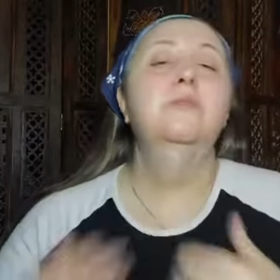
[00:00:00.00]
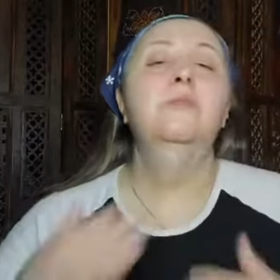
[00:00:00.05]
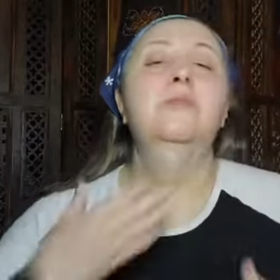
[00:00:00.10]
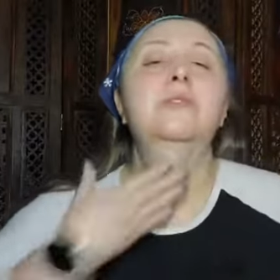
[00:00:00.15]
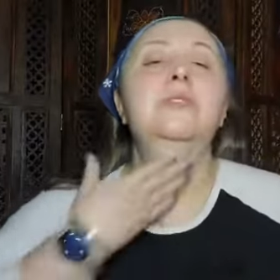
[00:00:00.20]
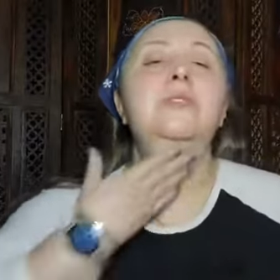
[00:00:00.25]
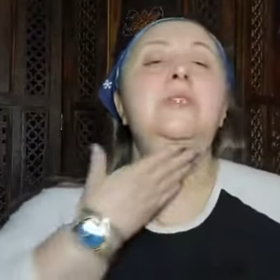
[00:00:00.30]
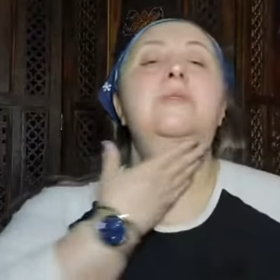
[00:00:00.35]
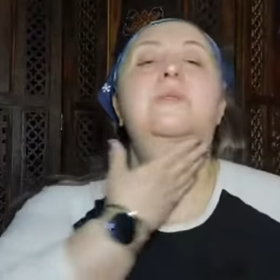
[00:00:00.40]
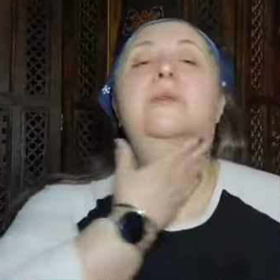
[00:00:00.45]

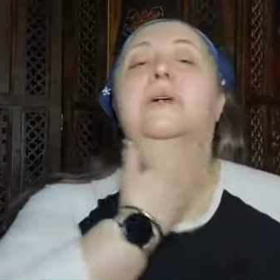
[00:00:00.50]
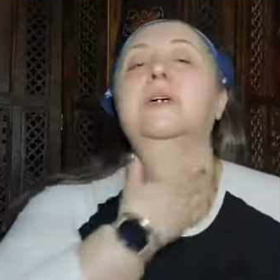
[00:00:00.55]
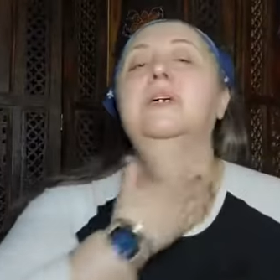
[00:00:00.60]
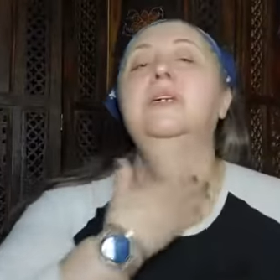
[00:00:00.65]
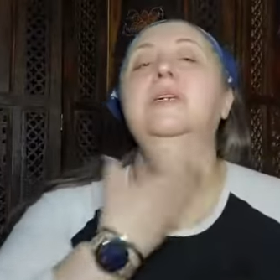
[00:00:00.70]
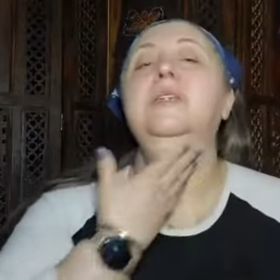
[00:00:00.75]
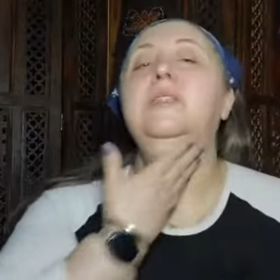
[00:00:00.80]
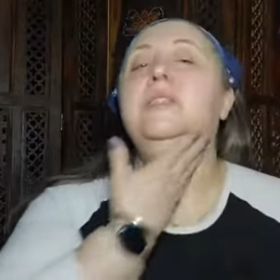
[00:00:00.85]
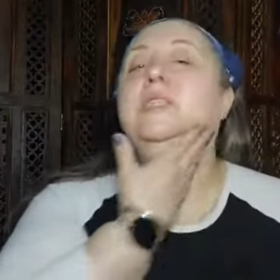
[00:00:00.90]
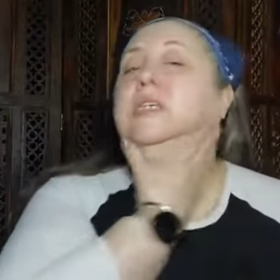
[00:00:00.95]
we'll see what
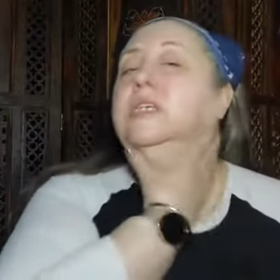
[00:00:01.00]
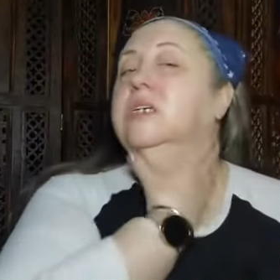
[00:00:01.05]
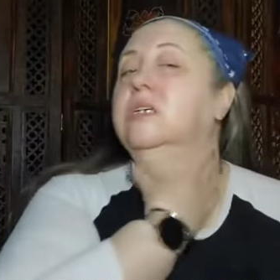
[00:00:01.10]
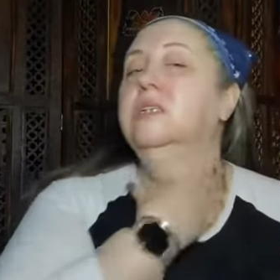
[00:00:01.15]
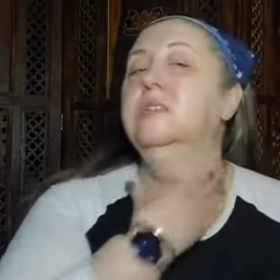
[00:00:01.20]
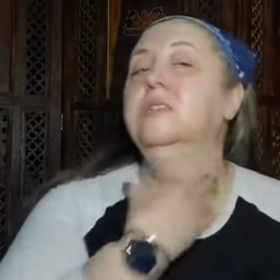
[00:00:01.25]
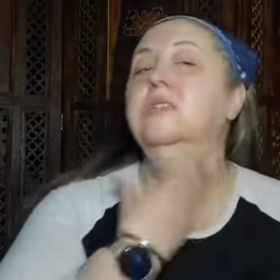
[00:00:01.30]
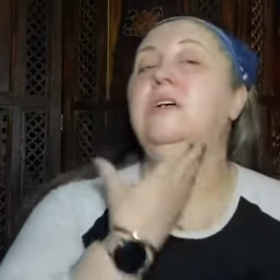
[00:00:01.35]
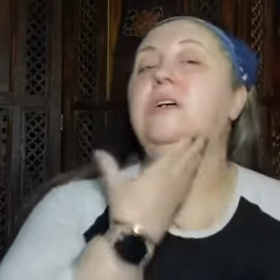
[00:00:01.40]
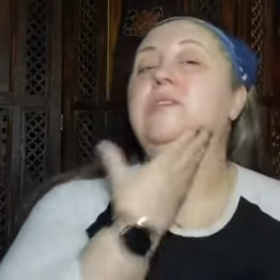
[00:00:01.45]
he
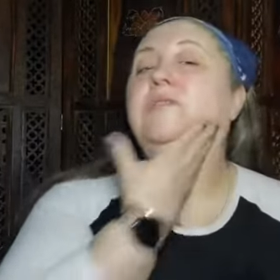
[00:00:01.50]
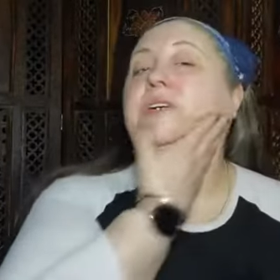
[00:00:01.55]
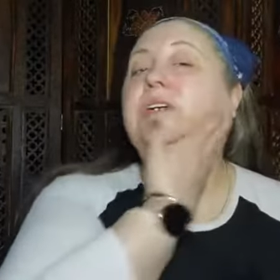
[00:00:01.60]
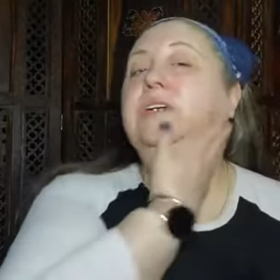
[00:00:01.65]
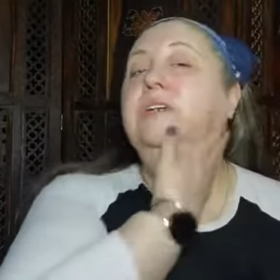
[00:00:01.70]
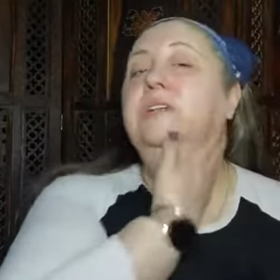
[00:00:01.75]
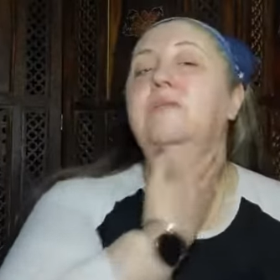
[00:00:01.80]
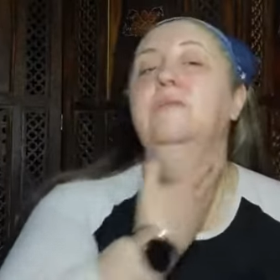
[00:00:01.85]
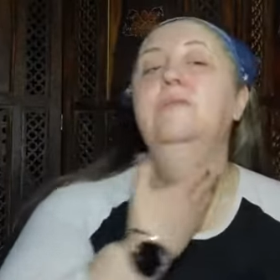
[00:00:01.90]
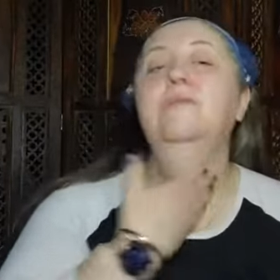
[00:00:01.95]
thinks of
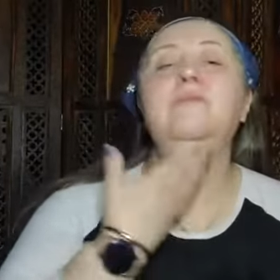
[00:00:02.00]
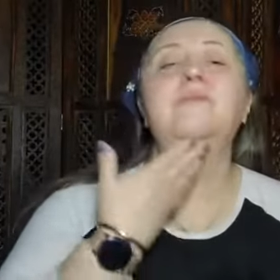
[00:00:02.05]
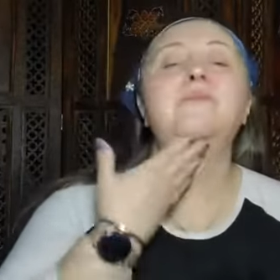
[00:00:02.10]
it.